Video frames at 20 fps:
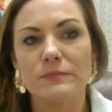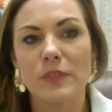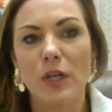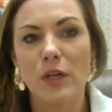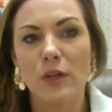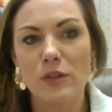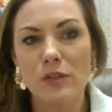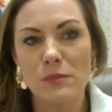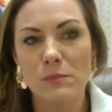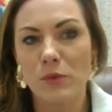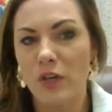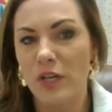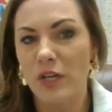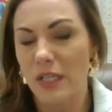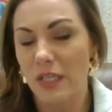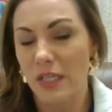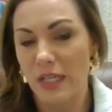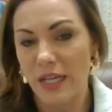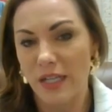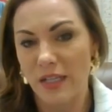cost
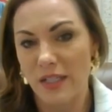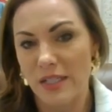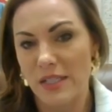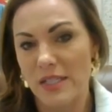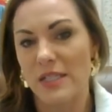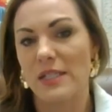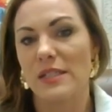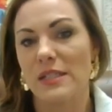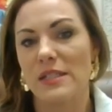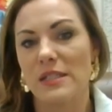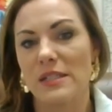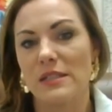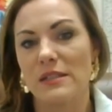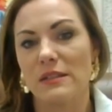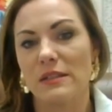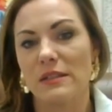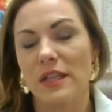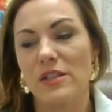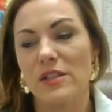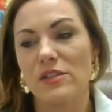market analysis,
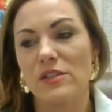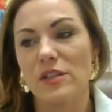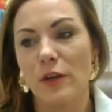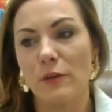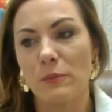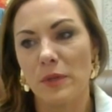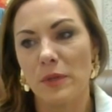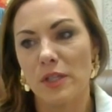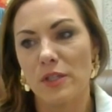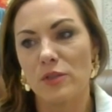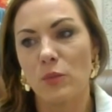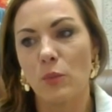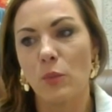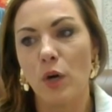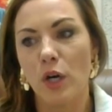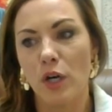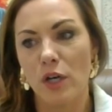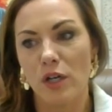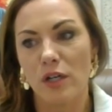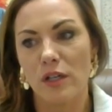does so much
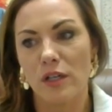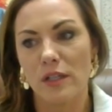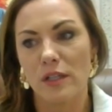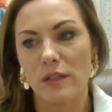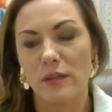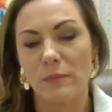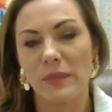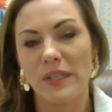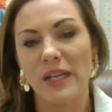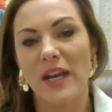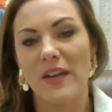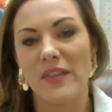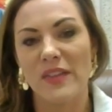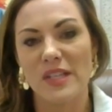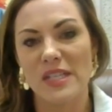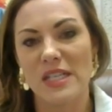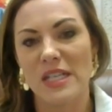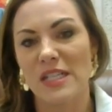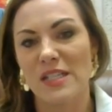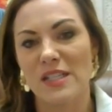work behind
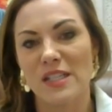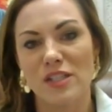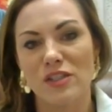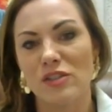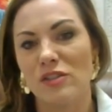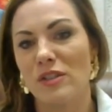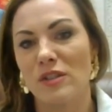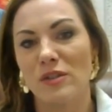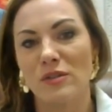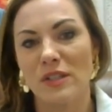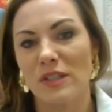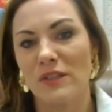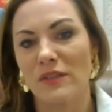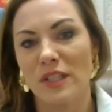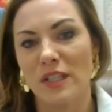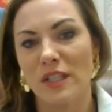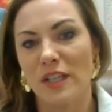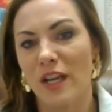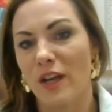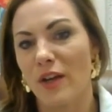the scenes that you don't
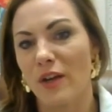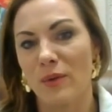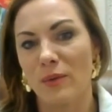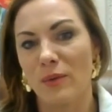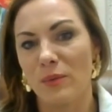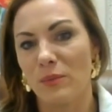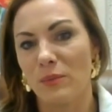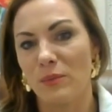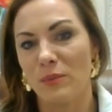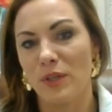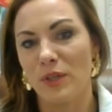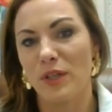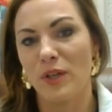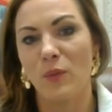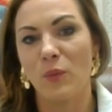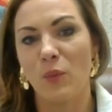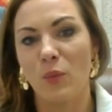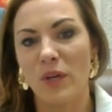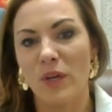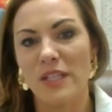even know,
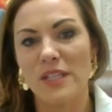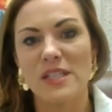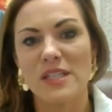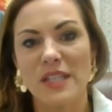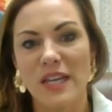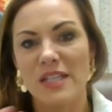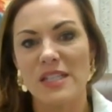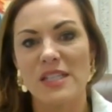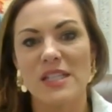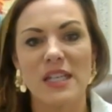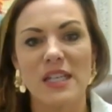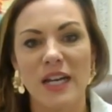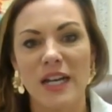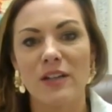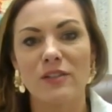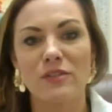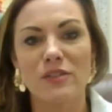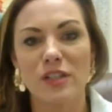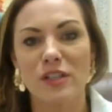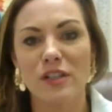once that's sent
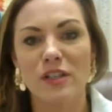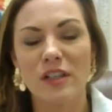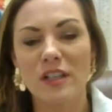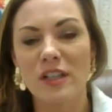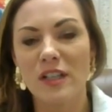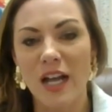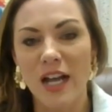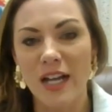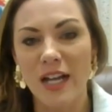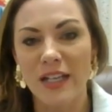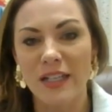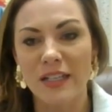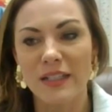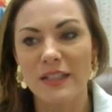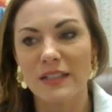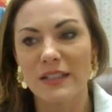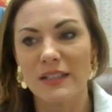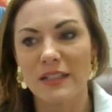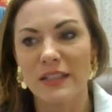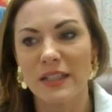out to your client,
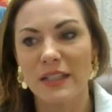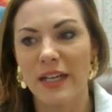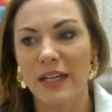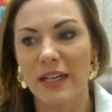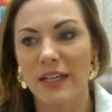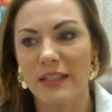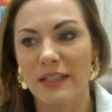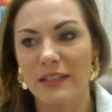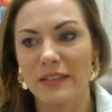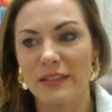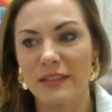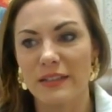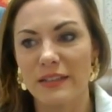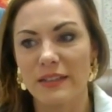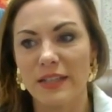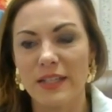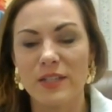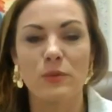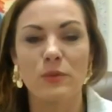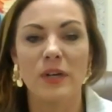
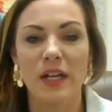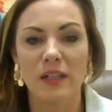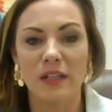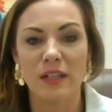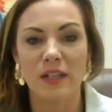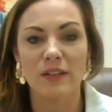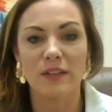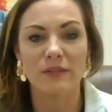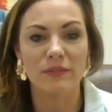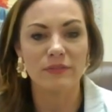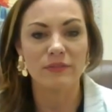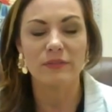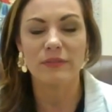that's what I love.